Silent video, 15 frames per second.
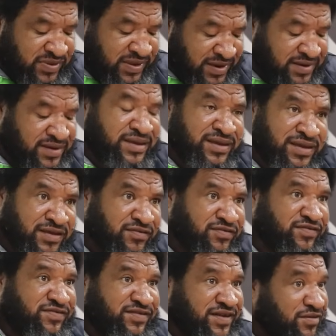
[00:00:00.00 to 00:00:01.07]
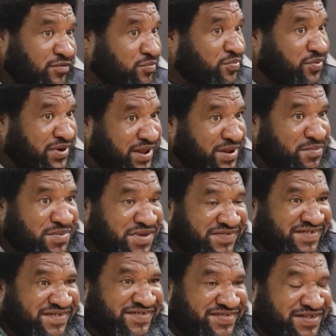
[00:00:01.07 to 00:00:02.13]
That is pretty
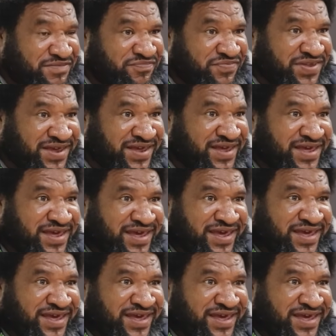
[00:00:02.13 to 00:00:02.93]
amazing stuff there,